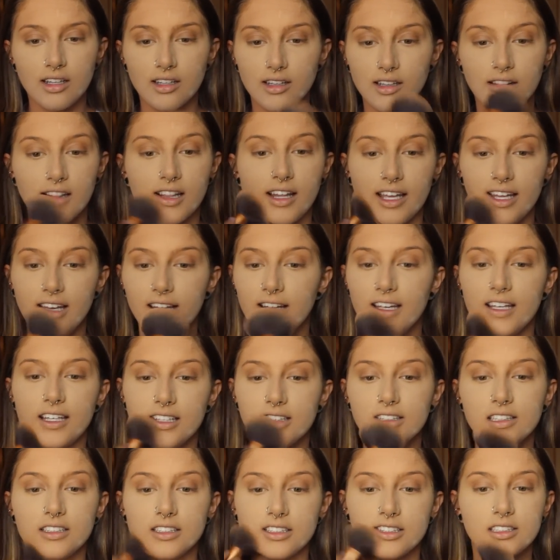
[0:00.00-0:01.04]

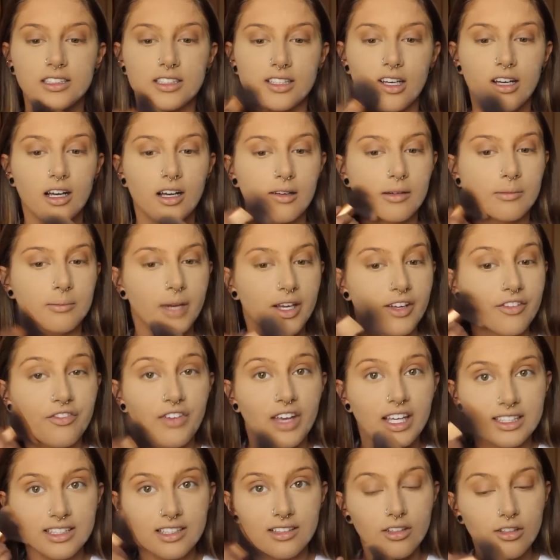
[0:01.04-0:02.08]
lightens my
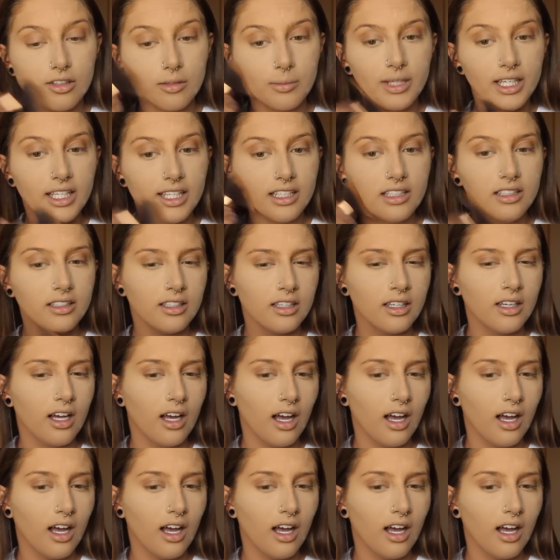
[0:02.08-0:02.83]
face a little bit.